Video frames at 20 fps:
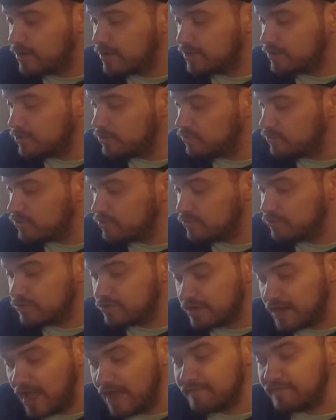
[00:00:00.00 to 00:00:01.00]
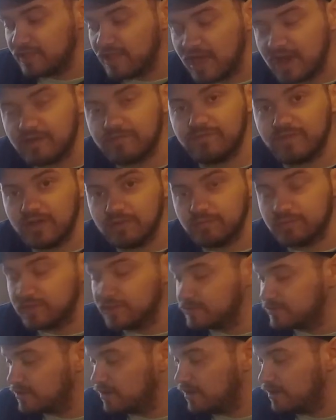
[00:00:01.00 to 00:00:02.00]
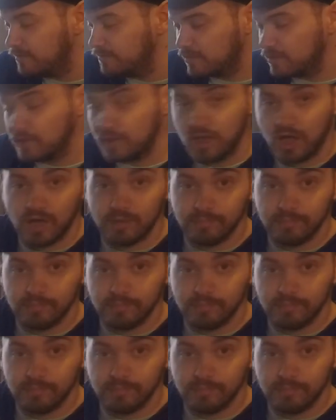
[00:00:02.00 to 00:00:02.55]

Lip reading: You could have a lot of fun with this car. Up